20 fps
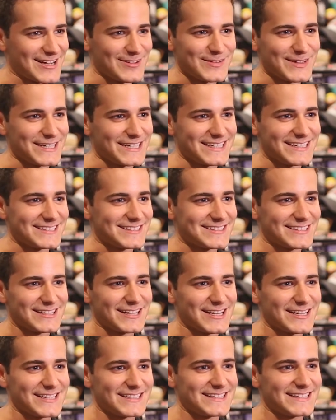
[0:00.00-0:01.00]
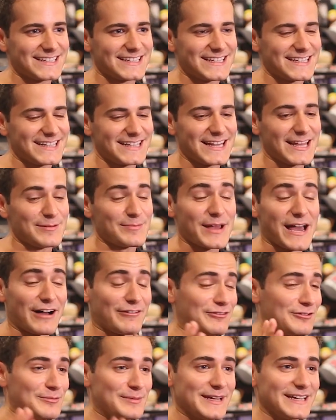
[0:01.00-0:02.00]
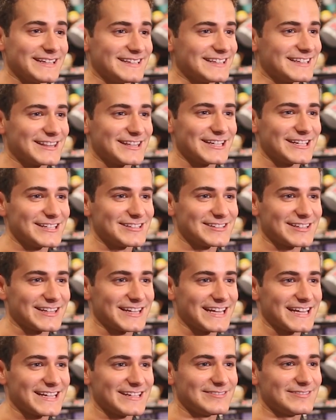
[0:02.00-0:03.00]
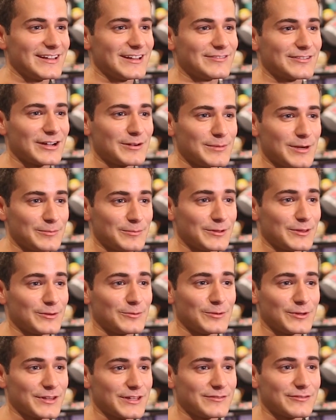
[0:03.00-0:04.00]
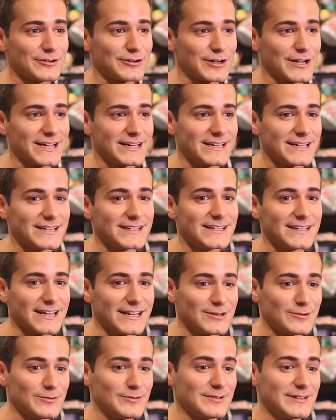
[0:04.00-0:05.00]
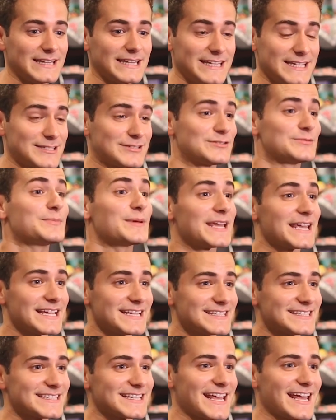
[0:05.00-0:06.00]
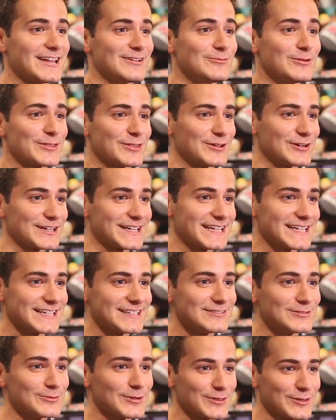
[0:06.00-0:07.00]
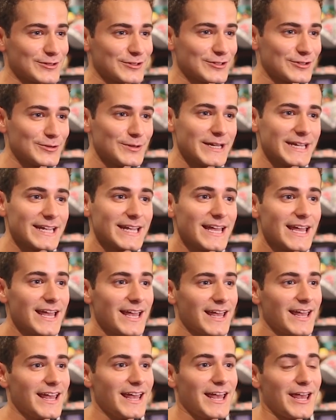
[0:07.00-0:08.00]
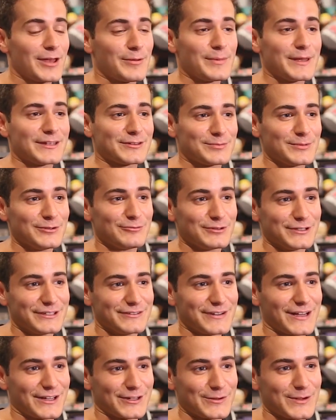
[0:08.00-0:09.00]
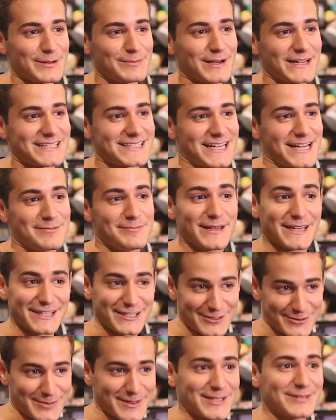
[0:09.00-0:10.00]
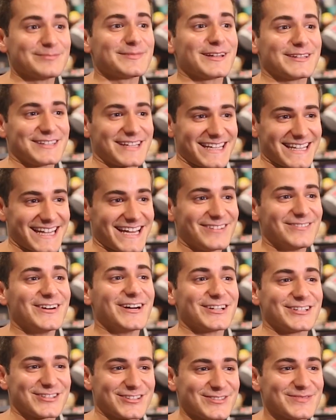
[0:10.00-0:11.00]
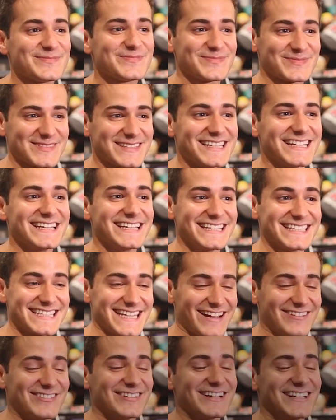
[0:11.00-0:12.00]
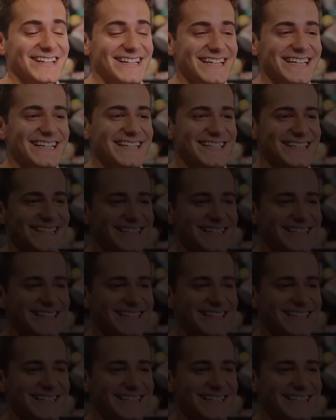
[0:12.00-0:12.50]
I mean, they baffle me. The things that they have come up with and what they've created in this space and with their kids and what they're doing makes me reevaluate my time management. I'll tell you that much. Definitely.